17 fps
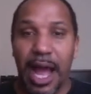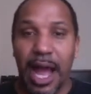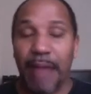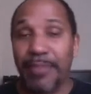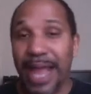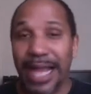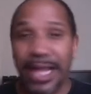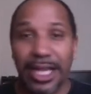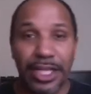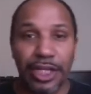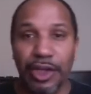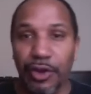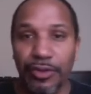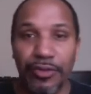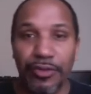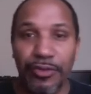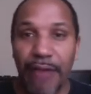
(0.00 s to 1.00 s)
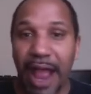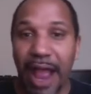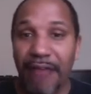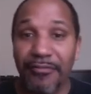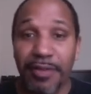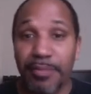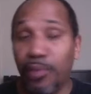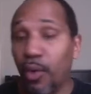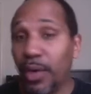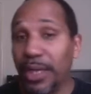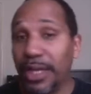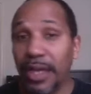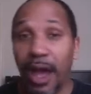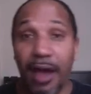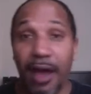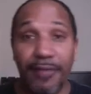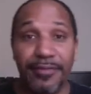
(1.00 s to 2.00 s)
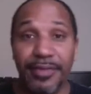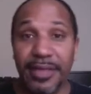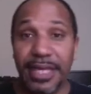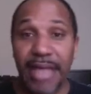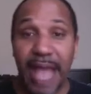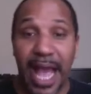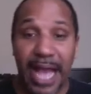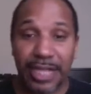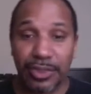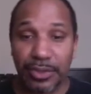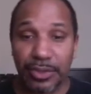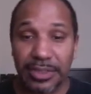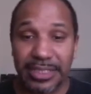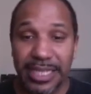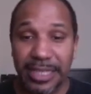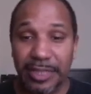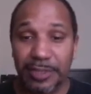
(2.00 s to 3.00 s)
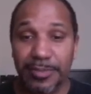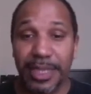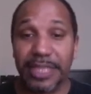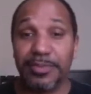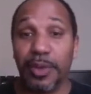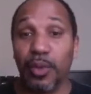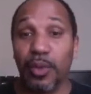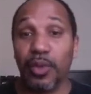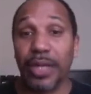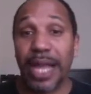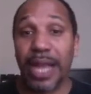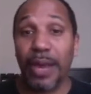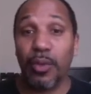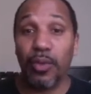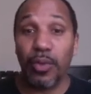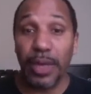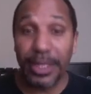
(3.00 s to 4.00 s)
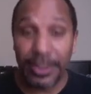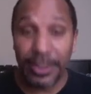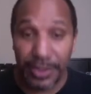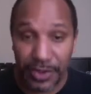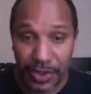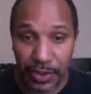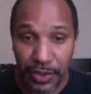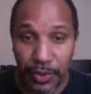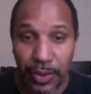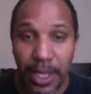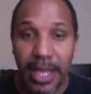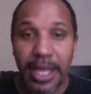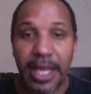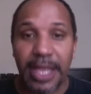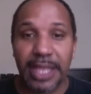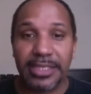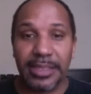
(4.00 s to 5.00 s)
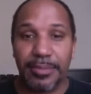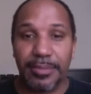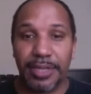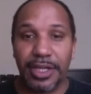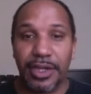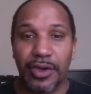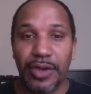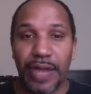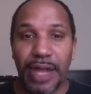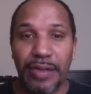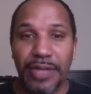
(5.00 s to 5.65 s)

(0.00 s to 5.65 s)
I'm not going to go through every point of the actual sales page, but what I will do is I'm going to go down